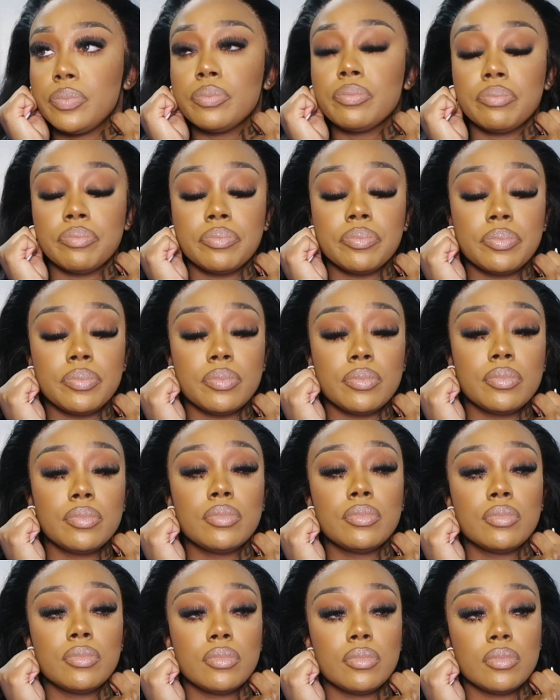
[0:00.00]

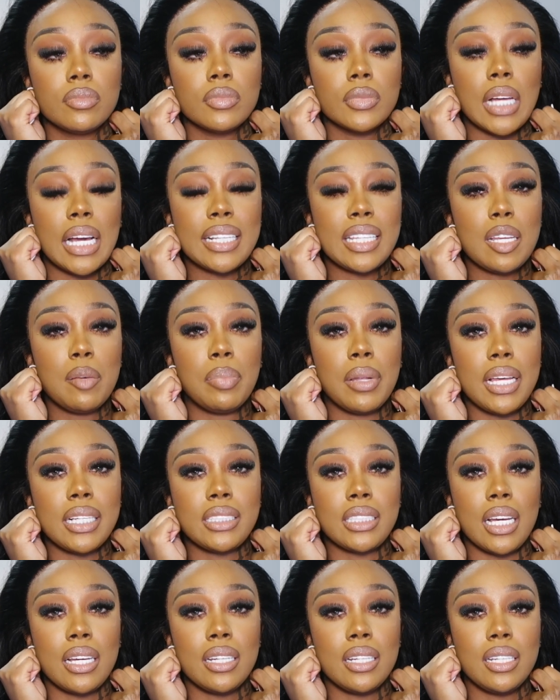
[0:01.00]
Mm-hmm. I think
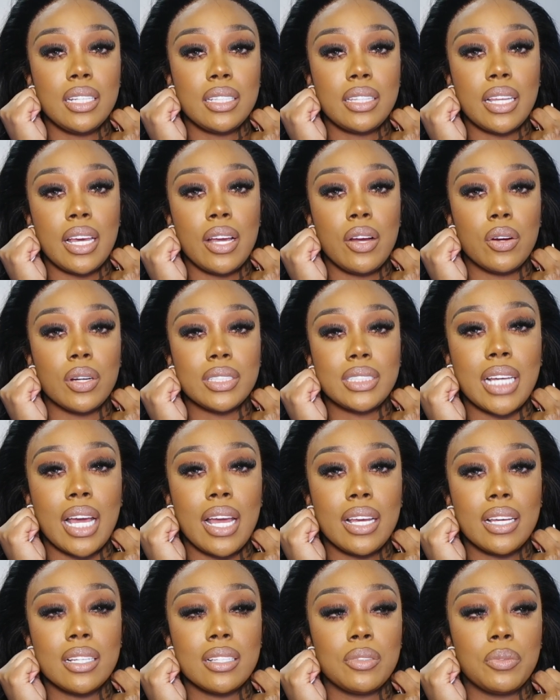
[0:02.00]
Black China did that,
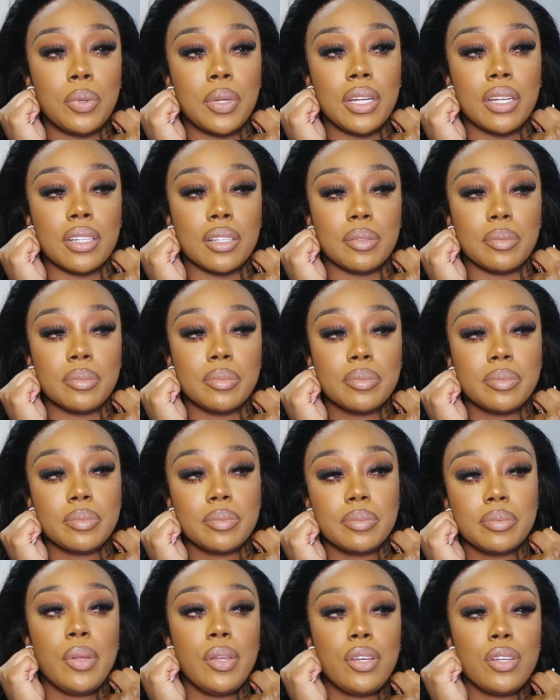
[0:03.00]
Tyga, one of them.
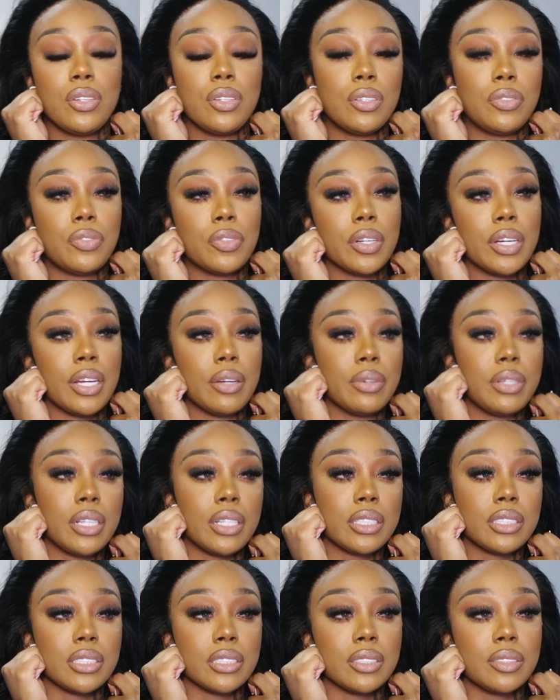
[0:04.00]
But you could do a forehead
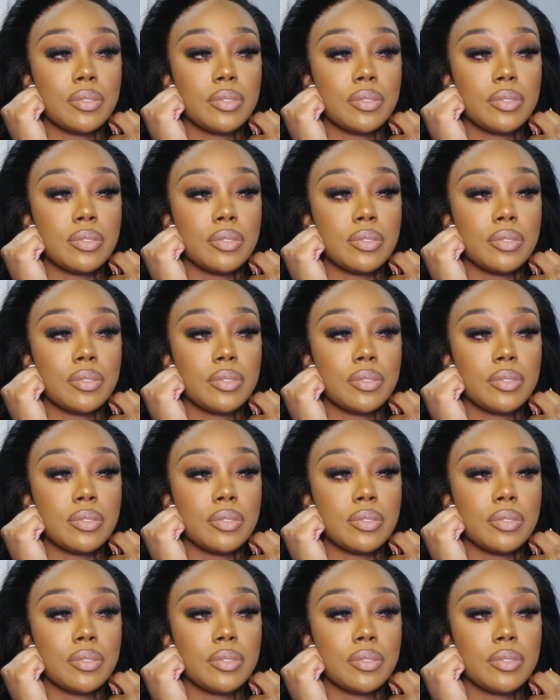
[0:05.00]
reduction.